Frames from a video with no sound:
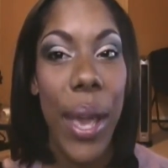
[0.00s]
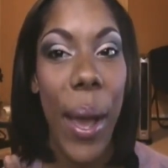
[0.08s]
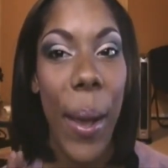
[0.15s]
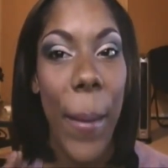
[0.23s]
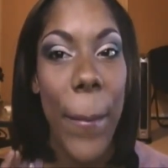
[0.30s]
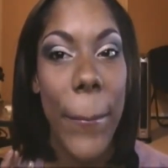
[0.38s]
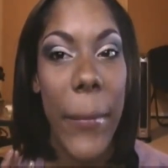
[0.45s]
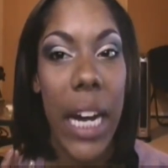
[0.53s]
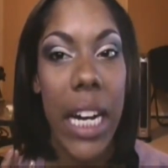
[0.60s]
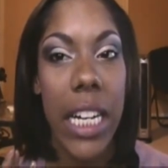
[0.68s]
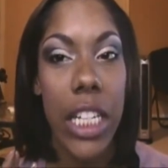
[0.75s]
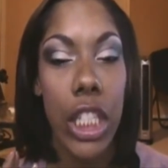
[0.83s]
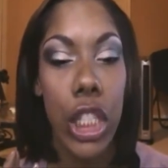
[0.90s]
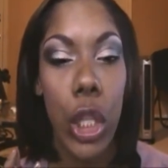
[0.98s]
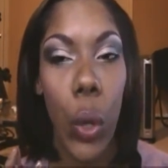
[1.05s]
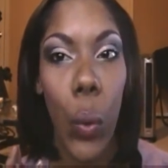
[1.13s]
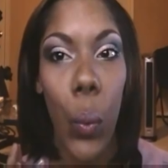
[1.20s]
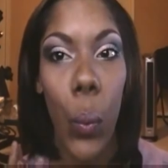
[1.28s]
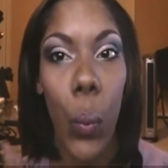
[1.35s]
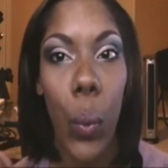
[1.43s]
yeah
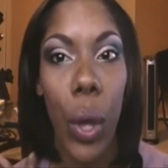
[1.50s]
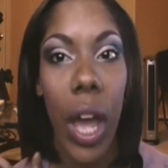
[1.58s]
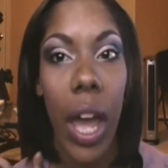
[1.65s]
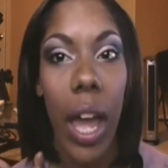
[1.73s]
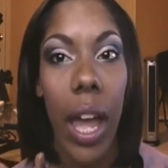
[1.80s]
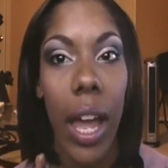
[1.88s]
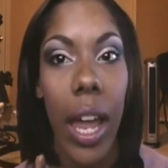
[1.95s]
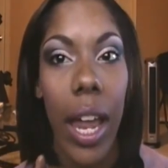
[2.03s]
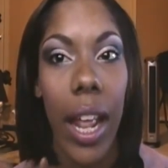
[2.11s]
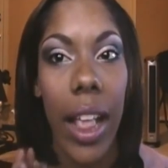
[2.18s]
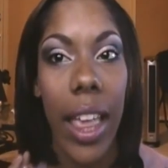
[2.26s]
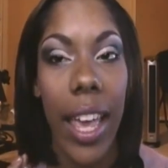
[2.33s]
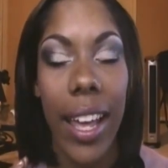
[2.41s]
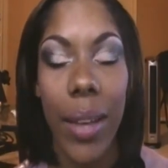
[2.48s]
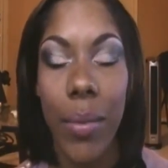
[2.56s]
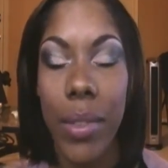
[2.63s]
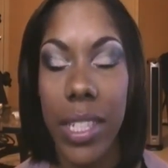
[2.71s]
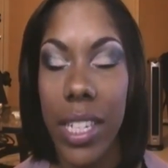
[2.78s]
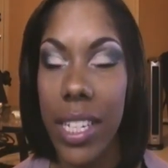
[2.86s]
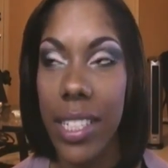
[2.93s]
so yeah it
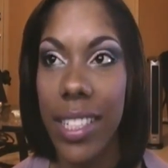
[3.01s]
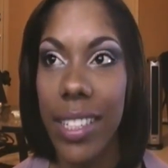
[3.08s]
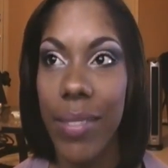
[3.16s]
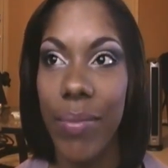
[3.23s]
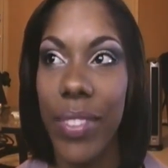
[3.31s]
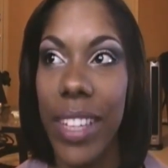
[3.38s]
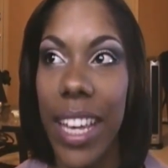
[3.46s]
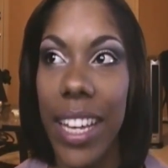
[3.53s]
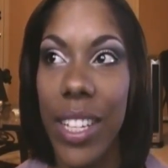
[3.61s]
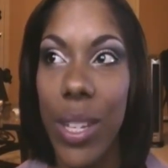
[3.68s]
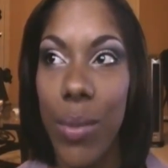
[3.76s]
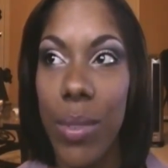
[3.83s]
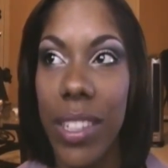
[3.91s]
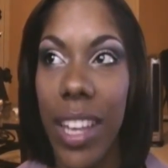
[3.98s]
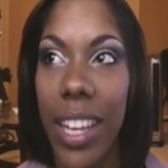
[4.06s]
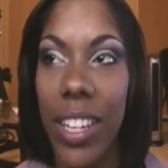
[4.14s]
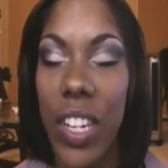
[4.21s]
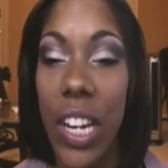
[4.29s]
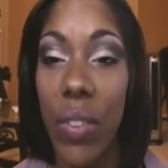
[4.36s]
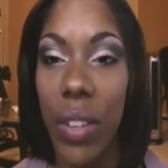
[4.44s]
was just yeah she was
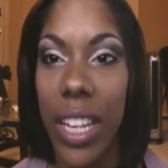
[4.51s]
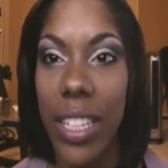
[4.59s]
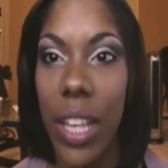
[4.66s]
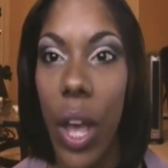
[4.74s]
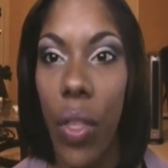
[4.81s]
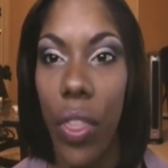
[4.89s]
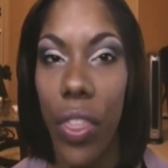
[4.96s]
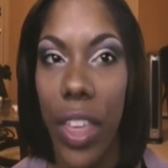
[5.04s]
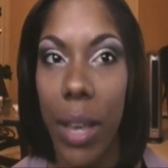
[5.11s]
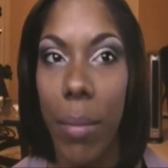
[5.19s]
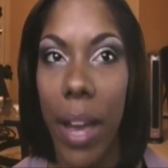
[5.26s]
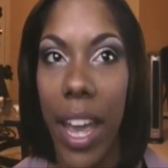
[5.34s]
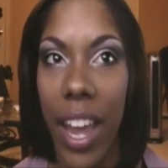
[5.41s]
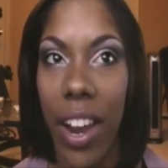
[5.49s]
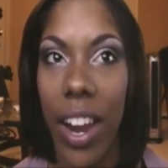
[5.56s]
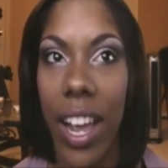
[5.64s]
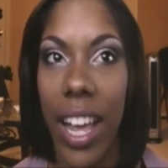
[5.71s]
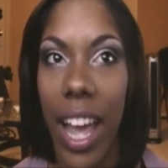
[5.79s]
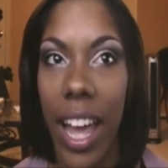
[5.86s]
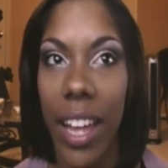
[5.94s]
like she didn't realize how thick my hair
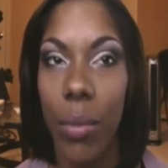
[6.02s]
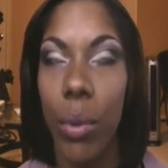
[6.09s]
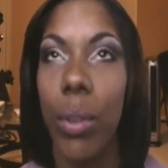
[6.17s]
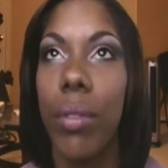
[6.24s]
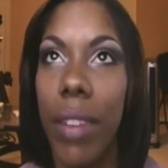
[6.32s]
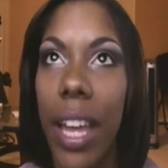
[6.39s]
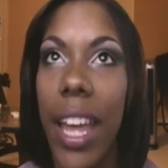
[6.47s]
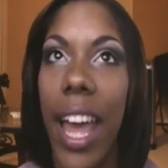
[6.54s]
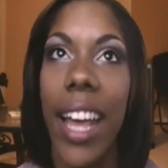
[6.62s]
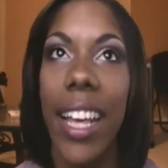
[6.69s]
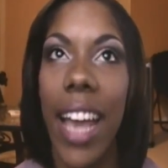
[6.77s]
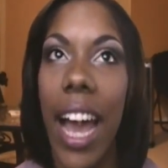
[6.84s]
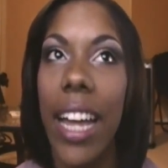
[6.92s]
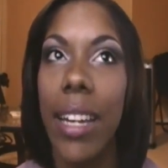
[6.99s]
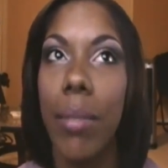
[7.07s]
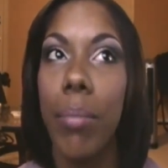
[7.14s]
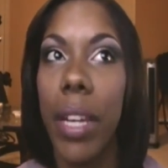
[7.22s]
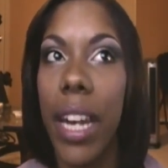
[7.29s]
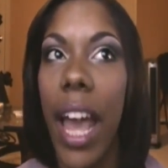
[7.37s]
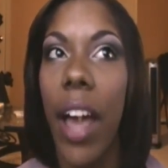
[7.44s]
had got well not had
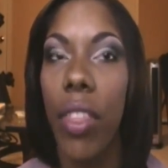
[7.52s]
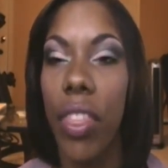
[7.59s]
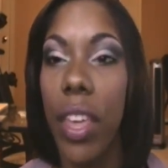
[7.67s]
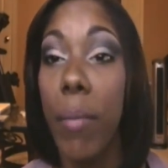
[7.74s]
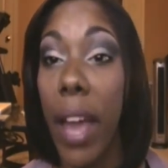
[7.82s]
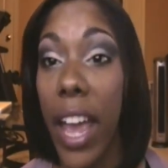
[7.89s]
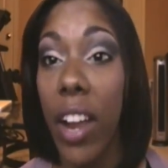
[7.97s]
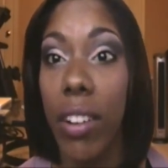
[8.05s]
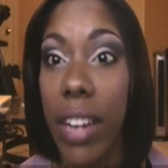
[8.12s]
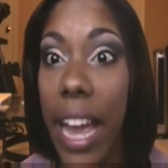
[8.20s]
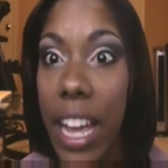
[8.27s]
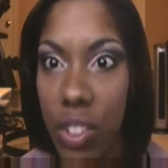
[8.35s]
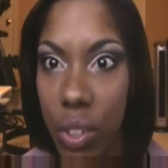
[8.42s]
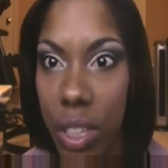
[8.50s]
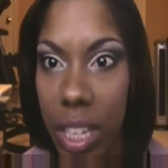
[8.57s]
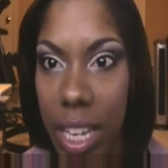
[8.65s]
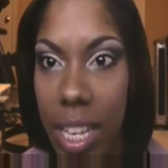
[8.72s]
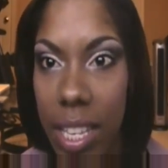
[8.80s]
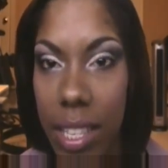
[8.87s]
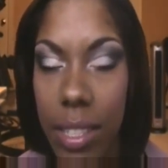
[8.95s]
gotten but how thick my hair
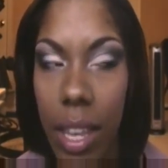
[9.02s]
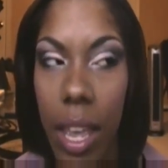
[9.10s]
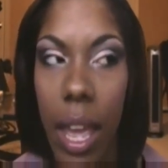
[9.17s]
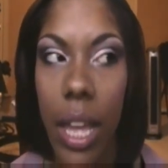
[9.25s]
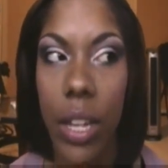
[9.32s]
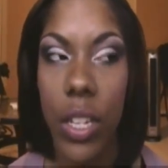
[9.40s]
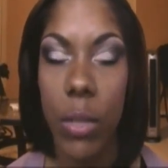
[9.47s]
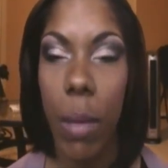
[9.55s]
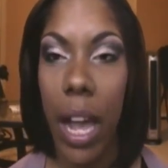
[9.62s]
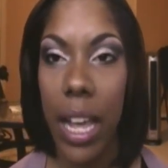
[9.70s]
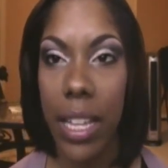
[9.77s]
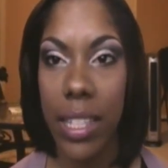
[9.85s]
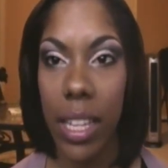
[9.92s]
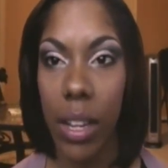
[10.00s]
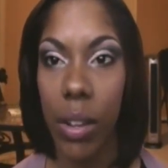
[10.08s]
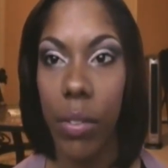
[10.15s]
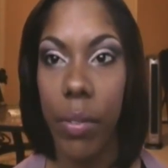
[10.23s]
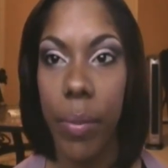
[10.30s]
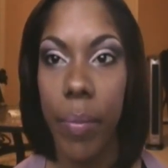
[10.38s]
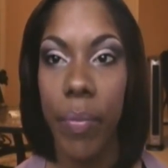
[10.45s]
naturally is just by
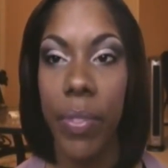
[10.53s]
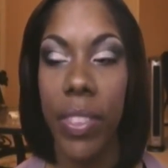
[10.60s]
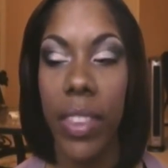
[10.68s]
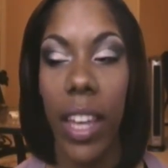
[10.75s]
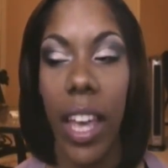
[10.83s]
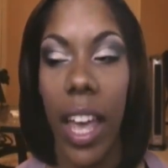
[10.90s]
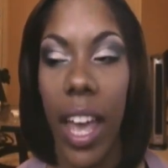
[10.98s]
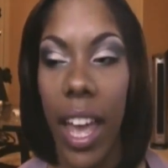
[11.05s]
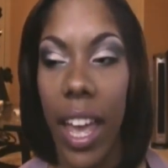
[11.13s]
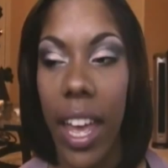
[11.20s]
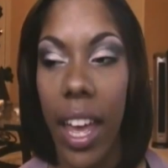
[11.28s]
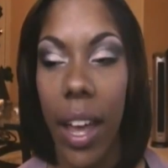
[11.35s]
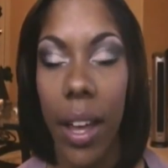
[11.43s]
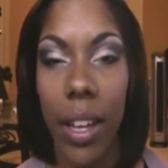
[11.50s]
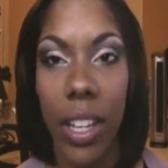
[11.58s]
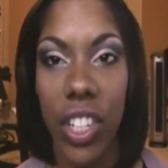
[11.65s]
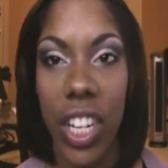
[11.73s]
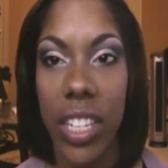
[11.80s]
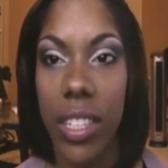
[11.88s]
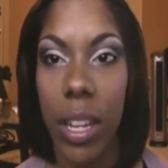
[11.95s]
itself because
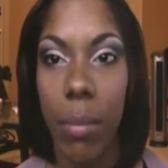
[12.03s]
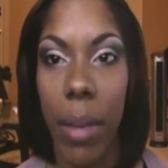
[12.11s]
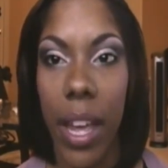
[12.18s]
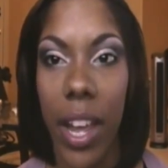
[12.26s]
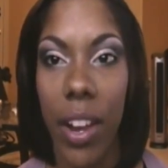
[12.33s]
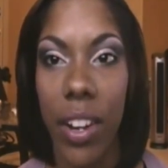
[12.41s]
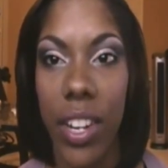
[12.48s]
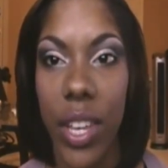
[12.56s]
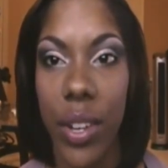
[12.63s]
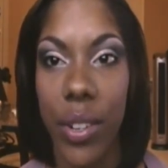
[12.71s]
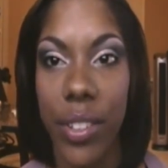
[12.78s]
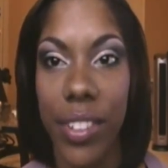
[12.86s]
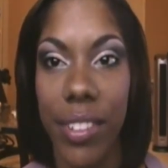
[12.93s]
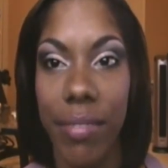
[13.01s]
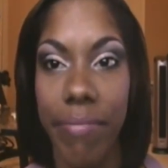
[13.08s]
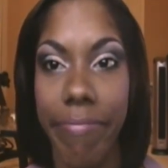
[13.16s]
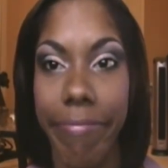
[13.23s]
uh, she hasn't done my hair in years.